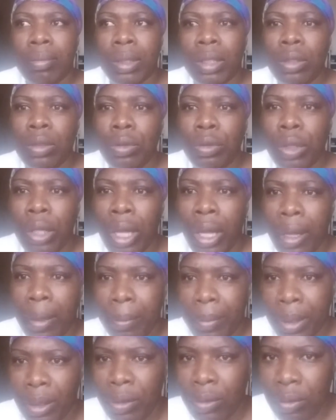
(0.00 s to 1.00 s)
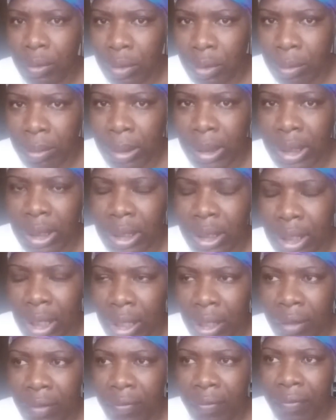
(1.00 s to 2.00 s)
be, um, be good be
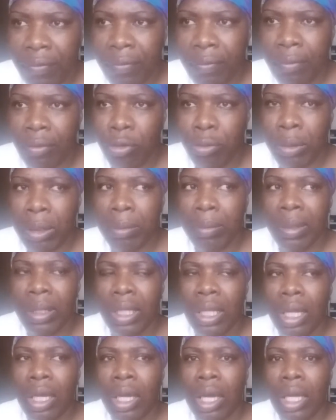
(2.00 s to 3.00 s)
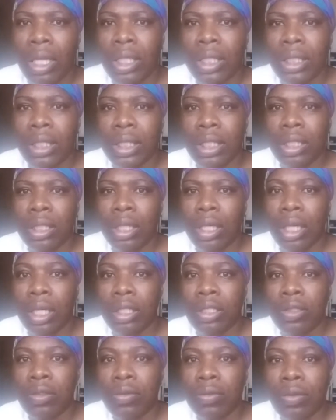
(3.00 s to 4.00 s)
safe remember that god is in
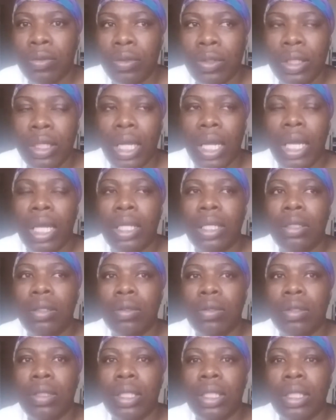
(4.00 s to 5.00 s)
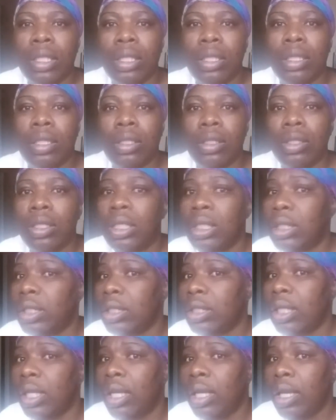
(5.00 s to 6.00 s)
control and nothing
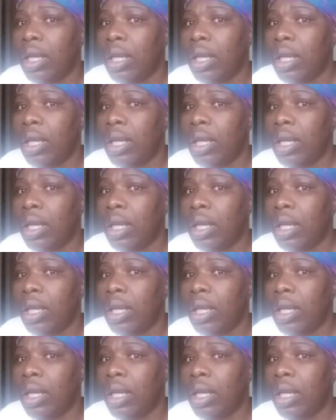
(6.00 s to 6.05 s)
is